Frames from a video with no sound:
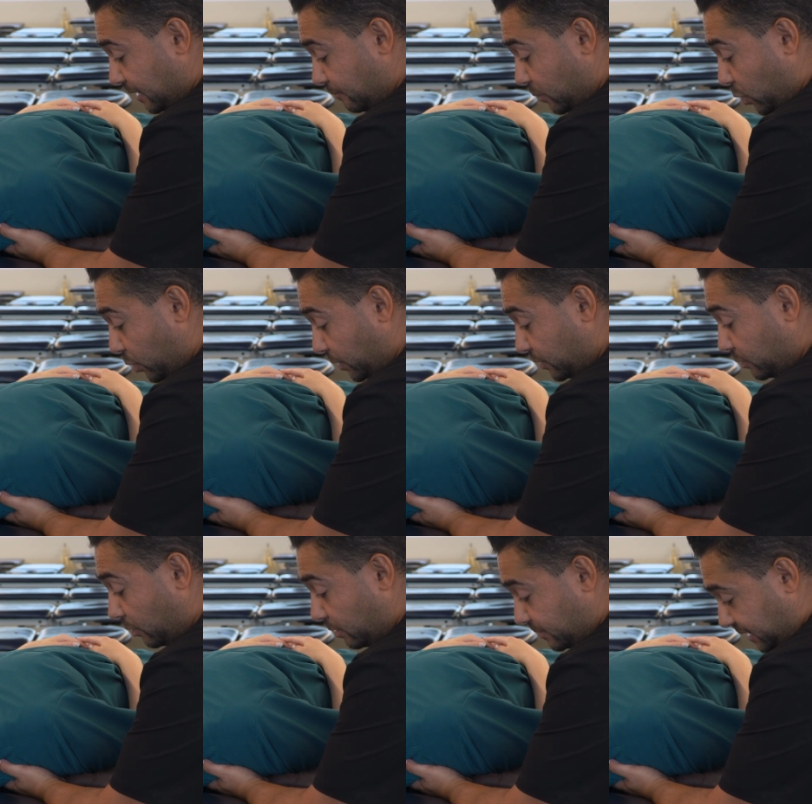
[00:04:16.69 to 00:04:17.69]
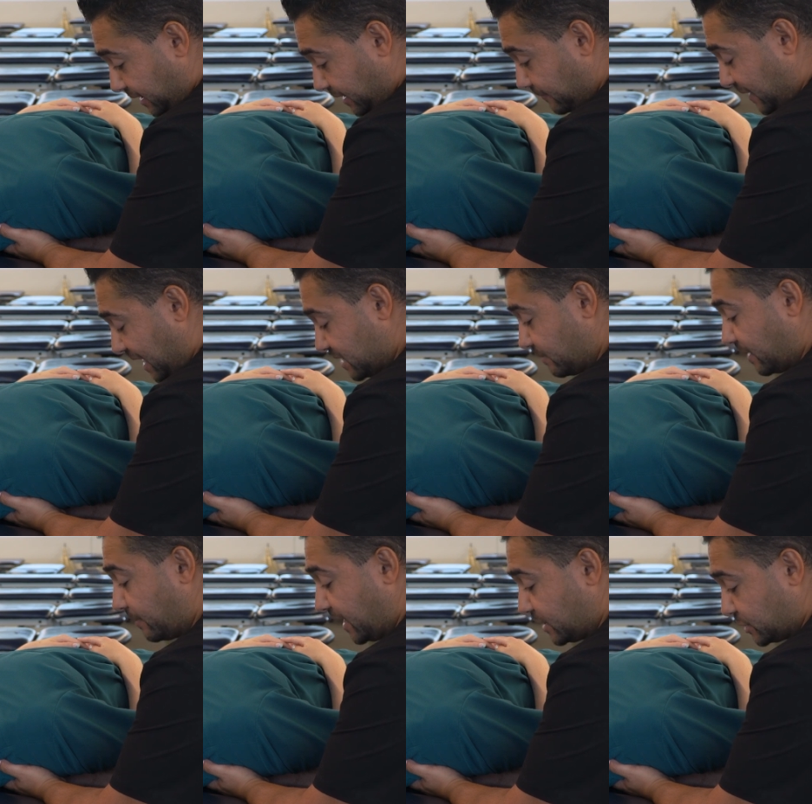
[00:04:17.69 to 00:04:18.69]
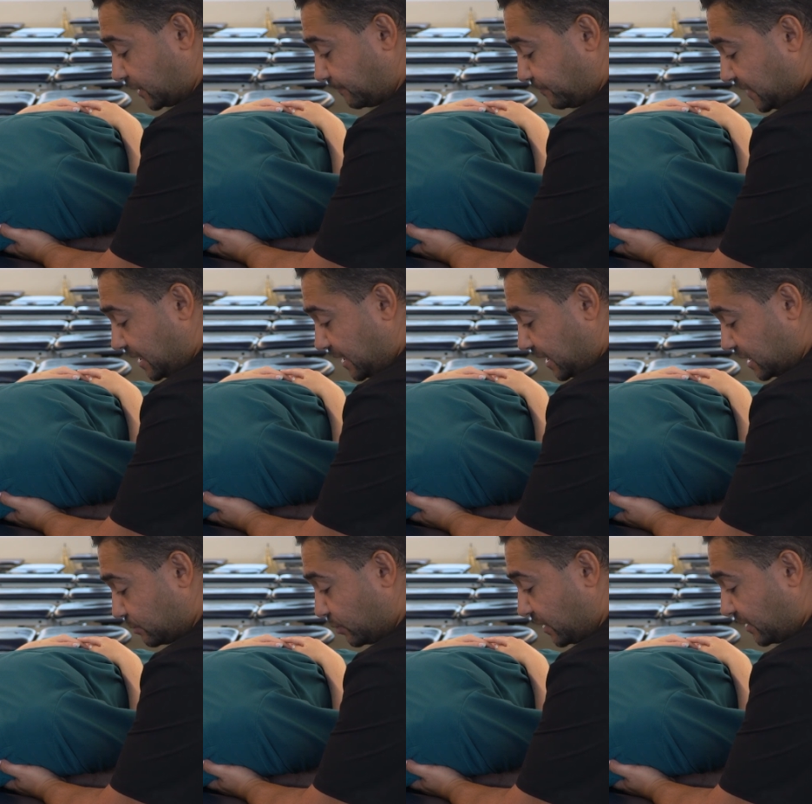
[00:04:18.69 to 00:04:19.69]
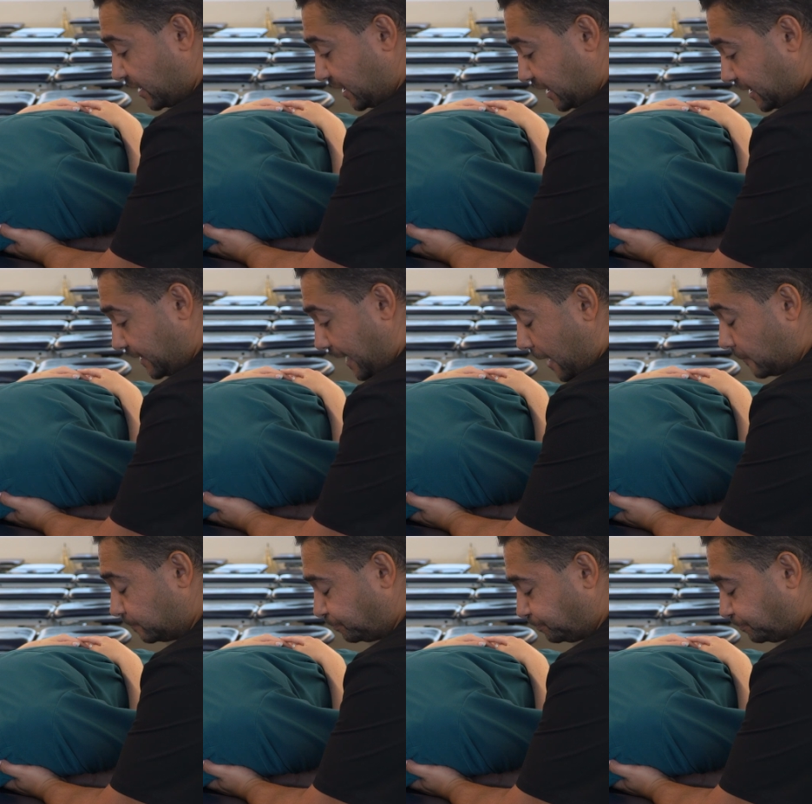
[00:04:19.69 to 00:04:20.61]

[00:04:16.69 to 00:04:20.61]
more normally as my patient is breathing in and out.